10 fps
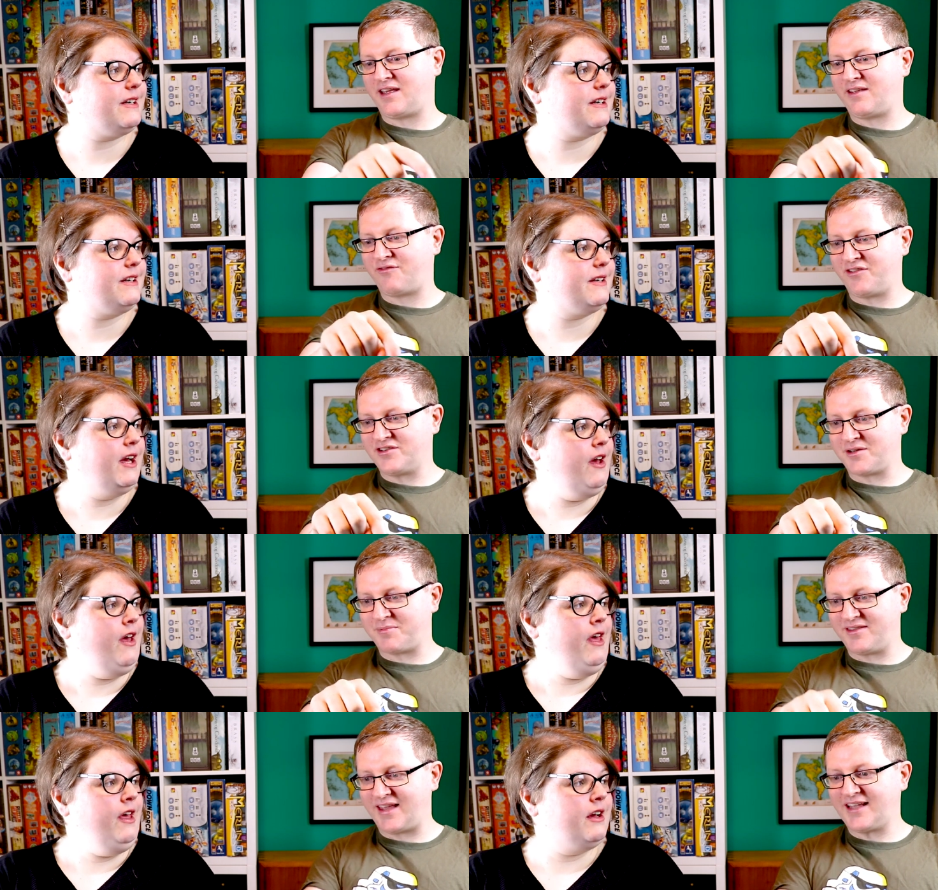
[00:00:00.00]
Speaker 1: that they finish
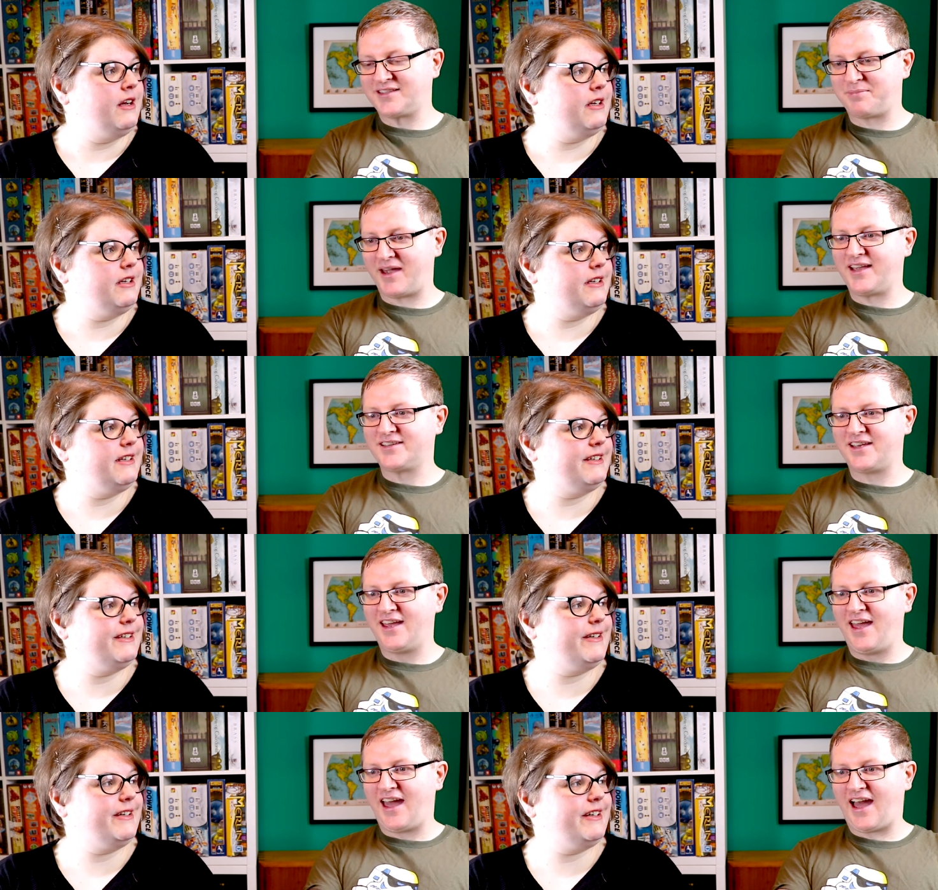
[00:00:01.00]
up on that
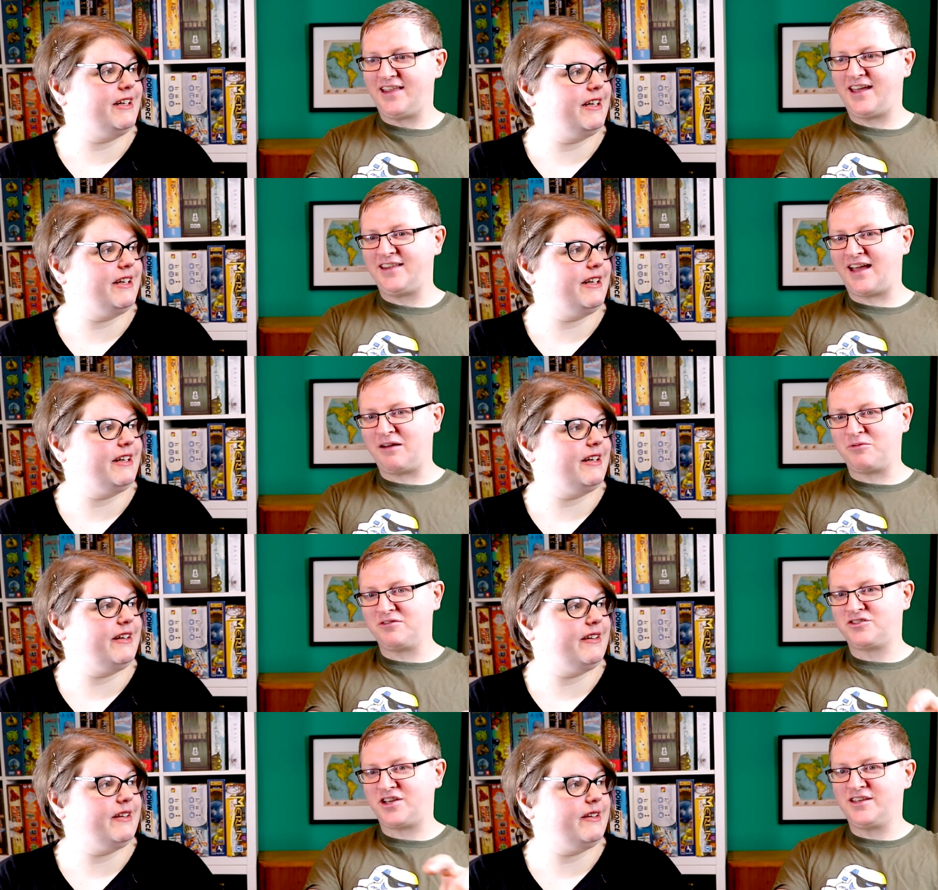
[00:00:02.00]
space, and then that
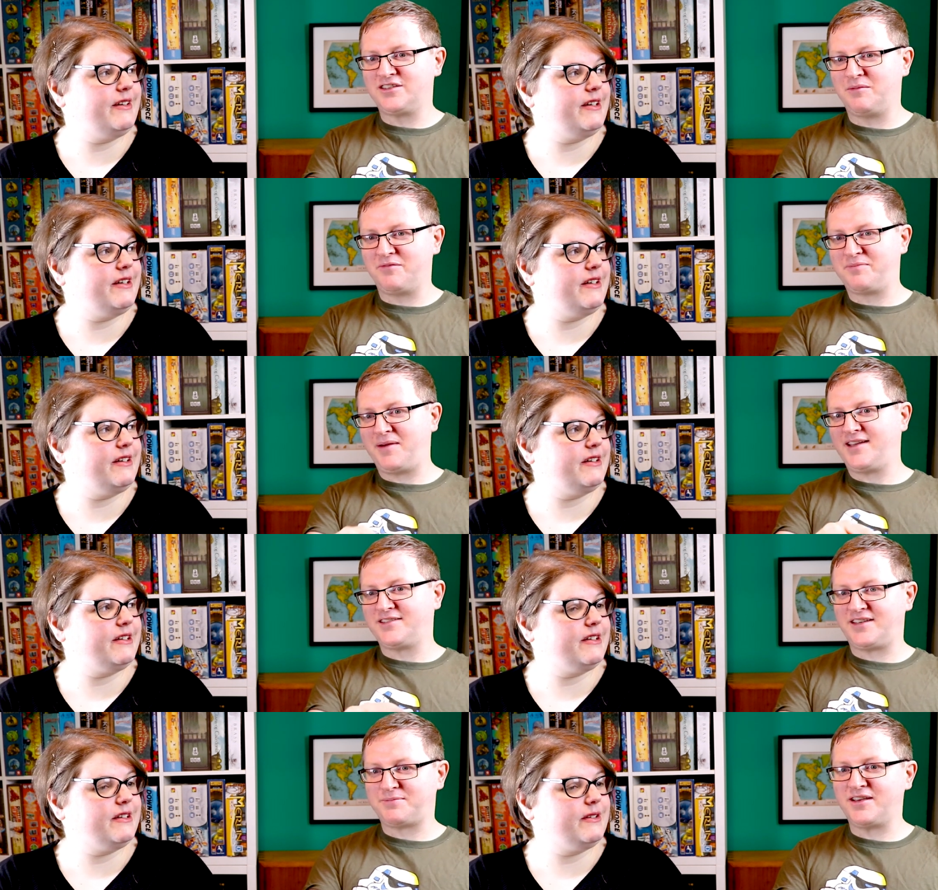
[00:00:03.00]
will change the number of
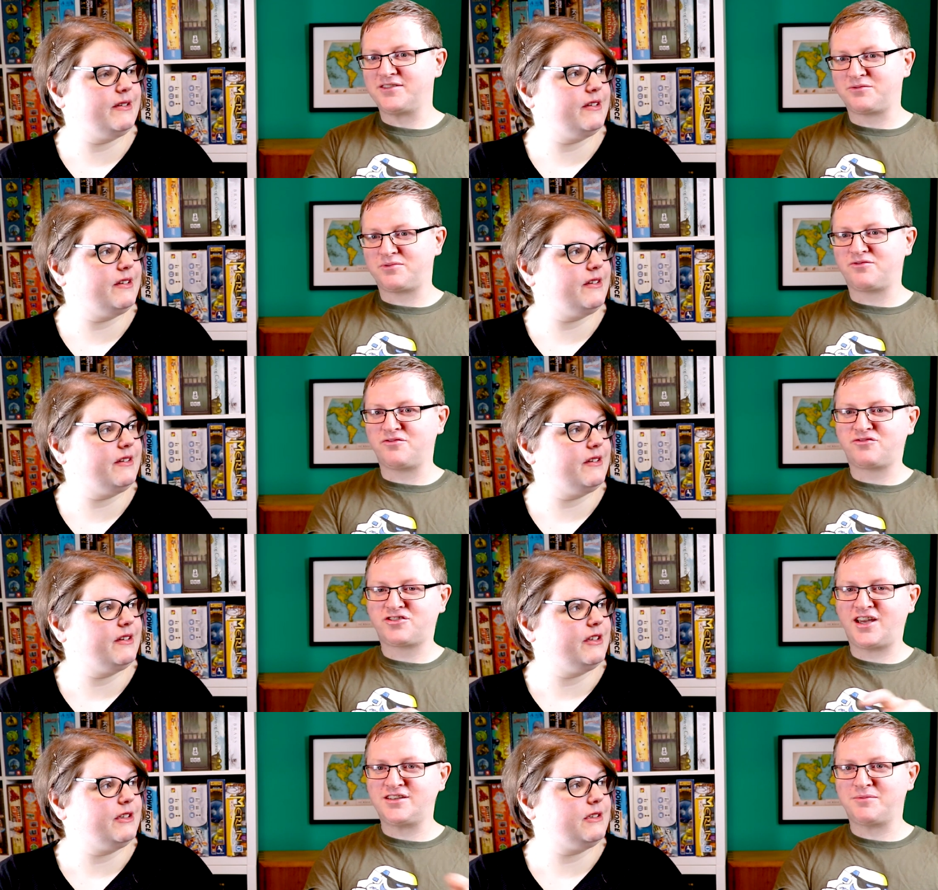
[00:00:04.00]
pegs in these spaces, which
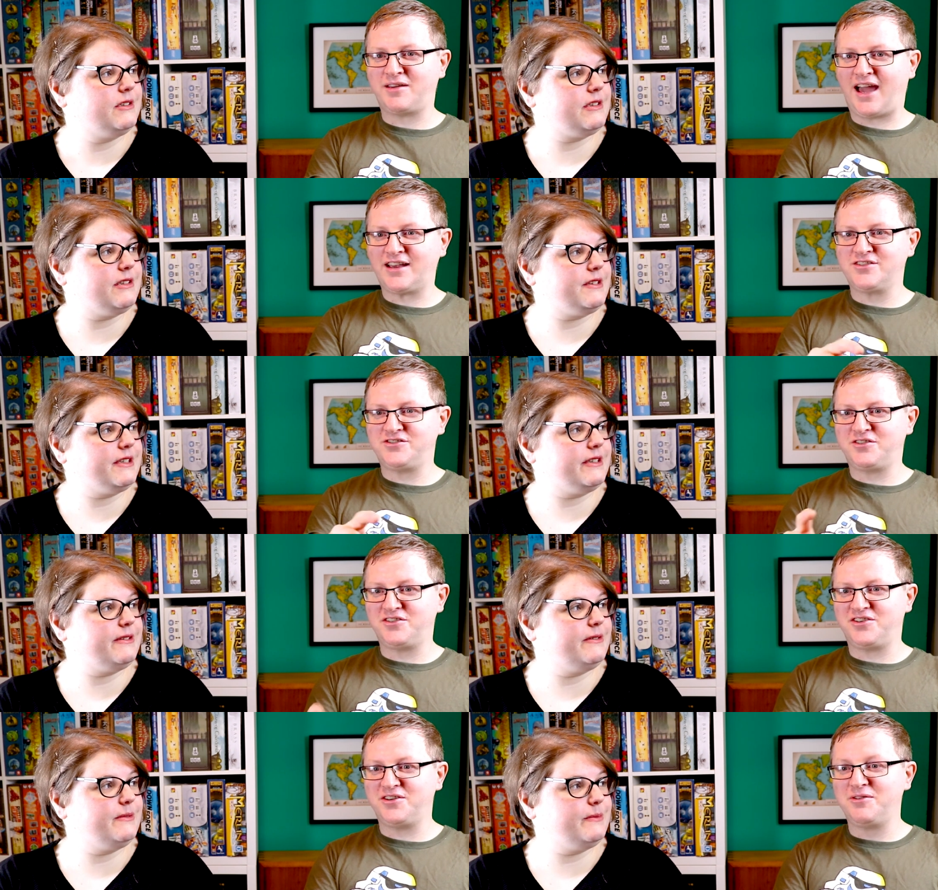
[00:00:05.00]
would change how many actions mm.
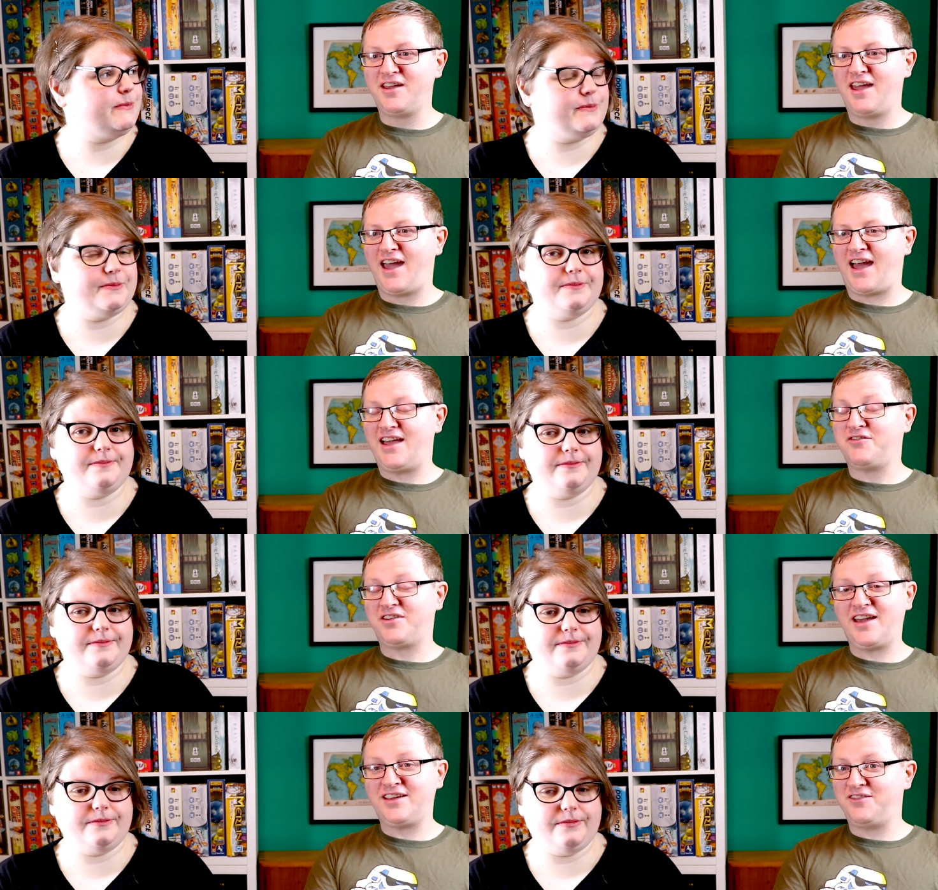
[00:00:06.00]
you can mm. do. And
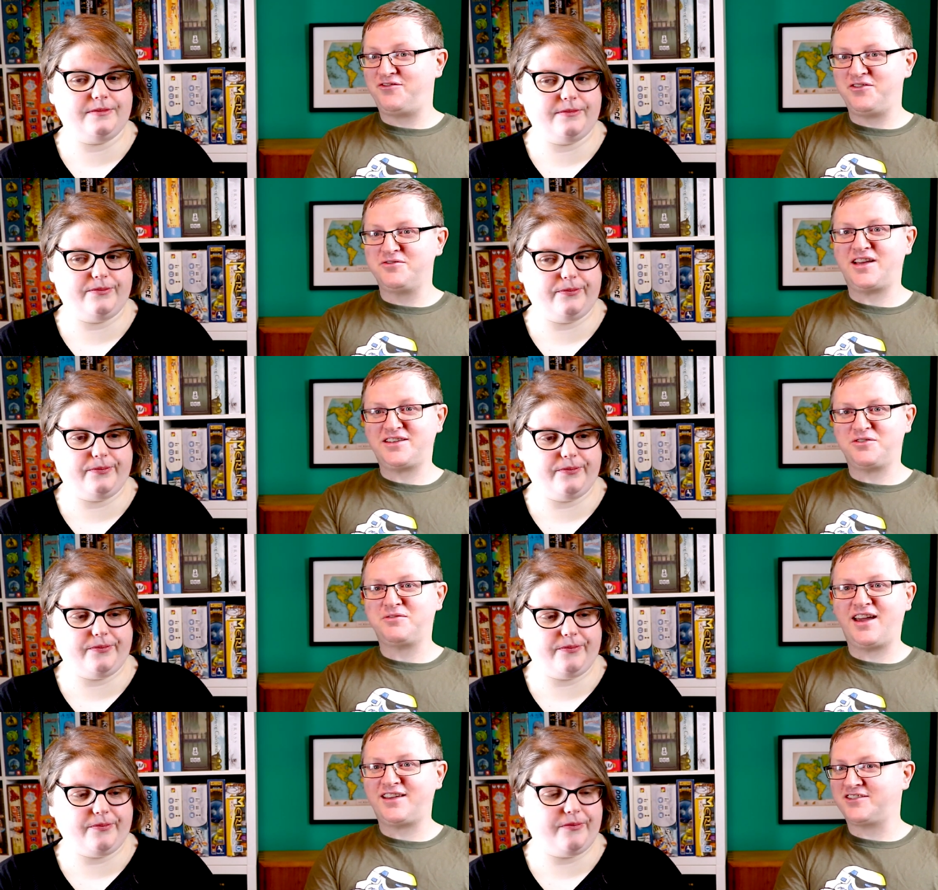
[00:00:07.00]
if you're getting confused, that's
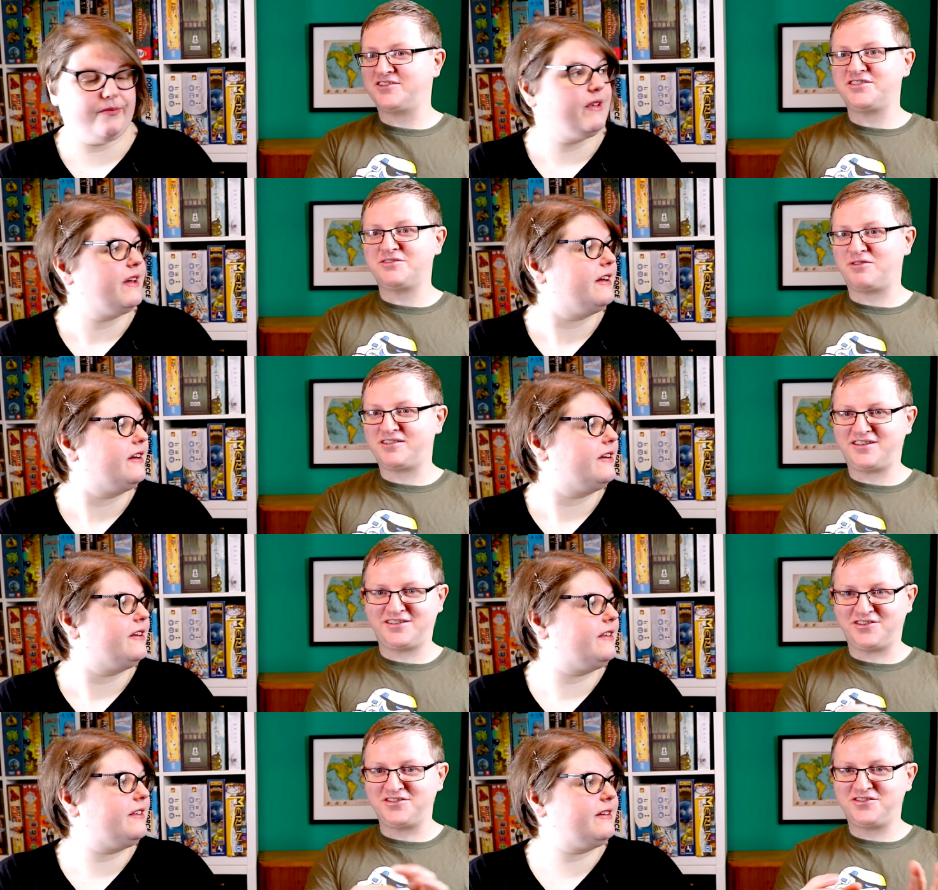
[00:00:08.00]
okay because this is
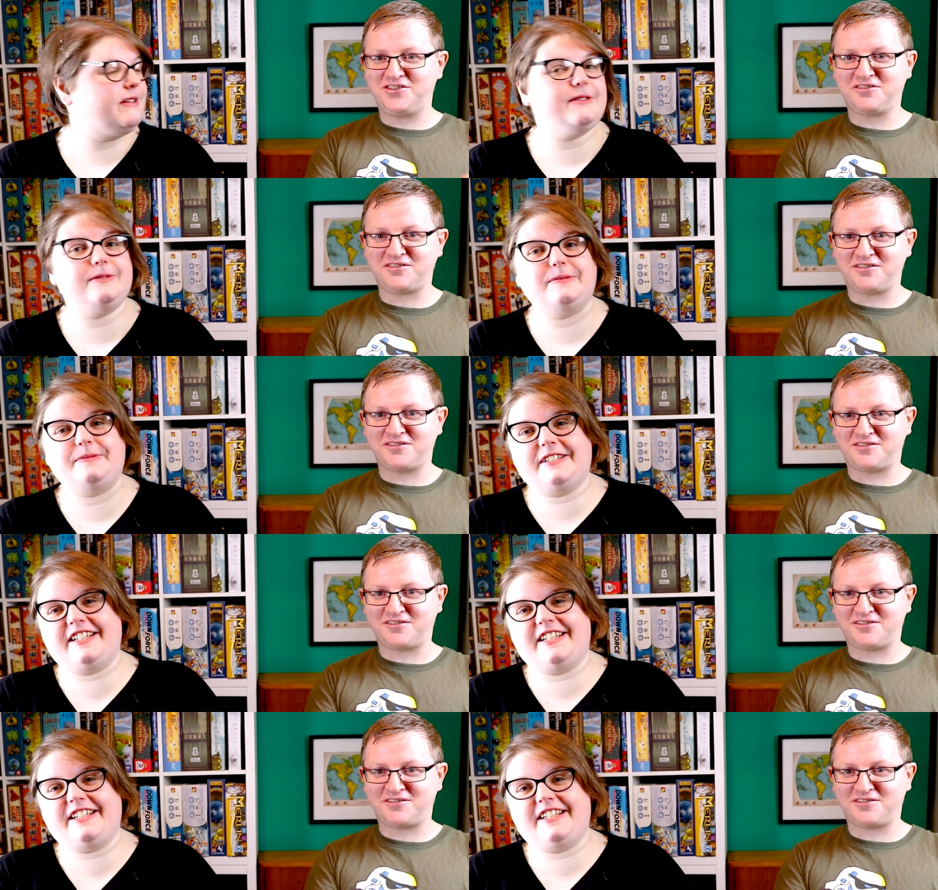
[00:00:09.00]
what this does to your your